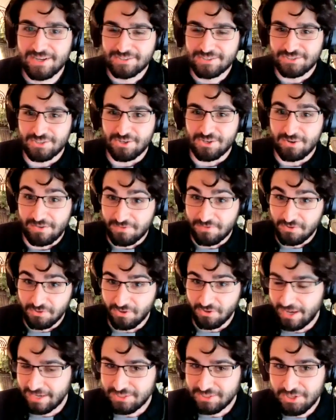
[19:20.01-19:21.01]
so if you'd
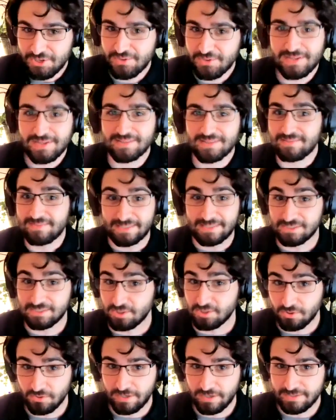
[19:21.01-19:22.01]
like to do it that's
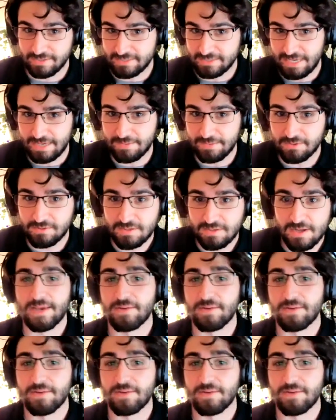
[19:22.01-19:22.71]
totally on the table